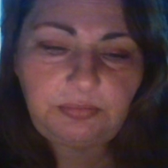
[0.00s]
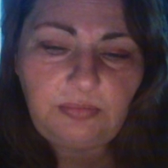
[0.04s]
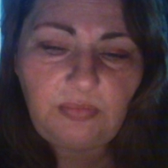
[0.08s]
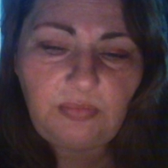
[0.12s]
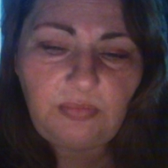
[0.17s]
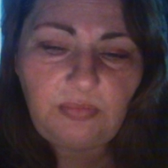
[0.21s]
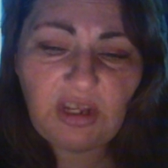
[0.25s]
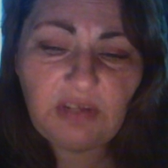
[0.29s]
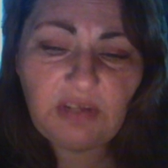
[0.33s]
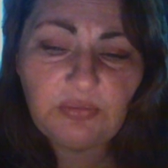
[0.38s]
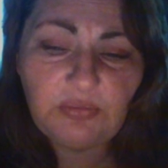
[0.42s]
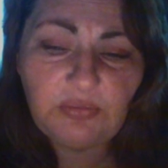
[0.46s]

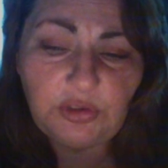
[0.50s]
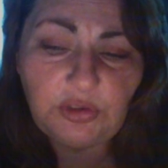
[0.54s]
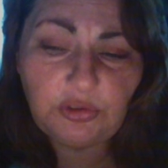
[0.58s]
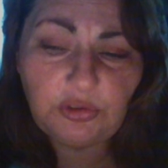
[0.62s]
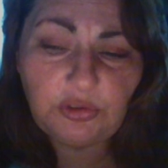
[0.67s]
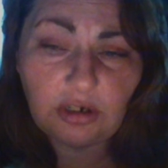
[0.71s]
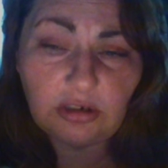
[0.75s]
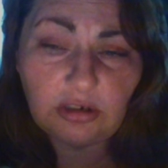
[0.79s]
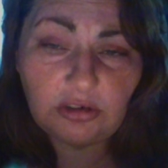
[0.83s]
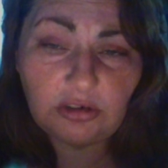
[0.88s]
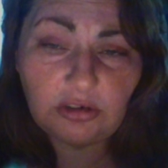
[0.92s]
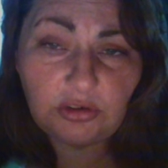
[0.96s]
If the
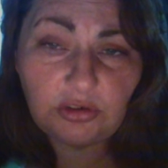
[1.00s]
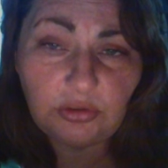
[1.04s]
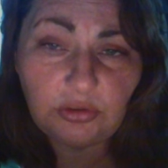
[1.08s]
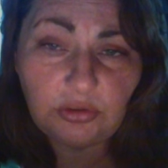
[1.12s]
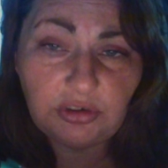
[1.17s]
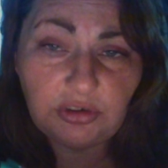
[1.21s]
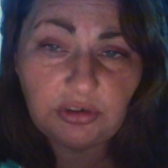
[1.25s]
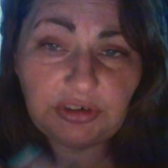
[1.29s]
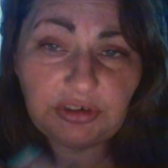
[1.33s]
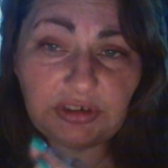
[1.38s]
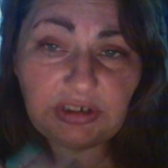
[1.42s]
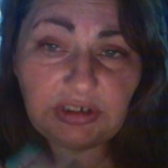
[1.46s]
drugstore
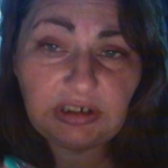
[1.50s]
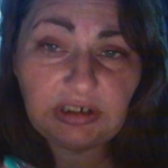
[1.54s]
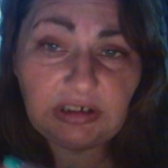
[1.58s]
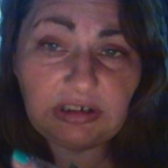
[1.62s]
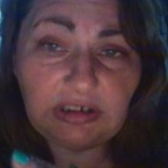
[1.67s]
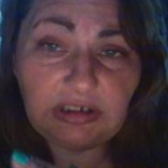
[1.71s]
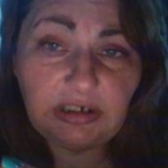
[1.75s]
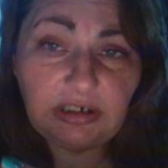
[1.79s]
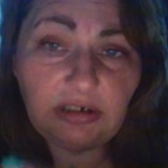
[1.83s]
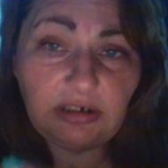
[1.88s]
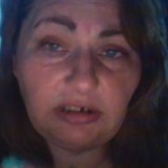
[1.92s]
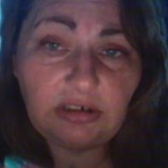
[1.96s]

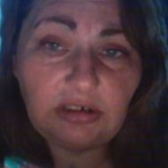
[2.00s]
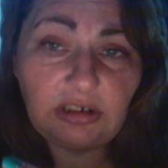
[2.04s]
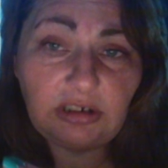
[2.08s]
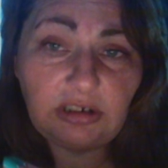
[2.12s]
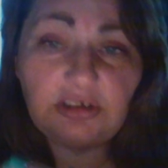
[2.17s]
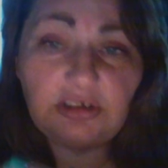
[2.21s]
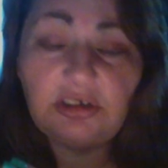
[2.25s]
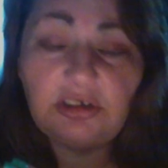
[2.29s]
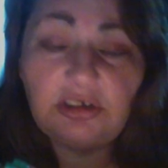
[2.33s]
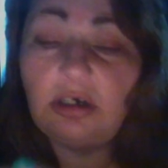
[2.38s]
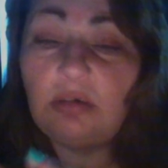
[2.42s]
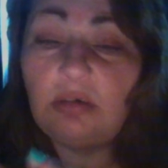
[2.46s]
skincare
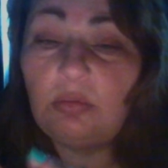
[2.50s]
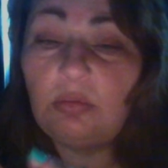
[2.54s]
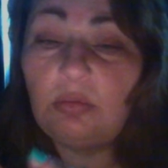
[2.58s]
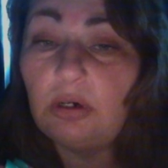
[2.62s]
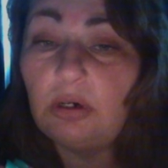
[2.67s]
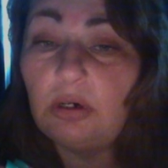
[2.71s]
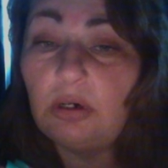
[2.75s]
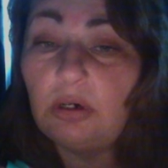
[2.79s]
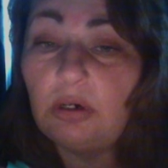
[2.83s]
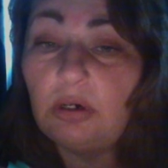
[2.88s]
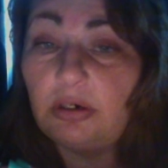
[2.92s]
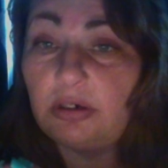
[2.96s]
does not
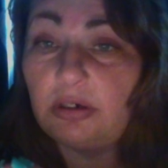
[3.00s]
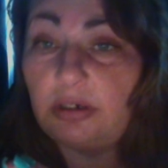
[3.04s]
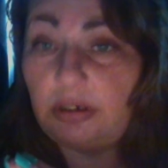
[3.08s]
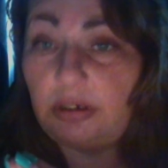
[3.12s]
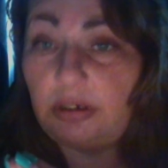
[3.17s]
work,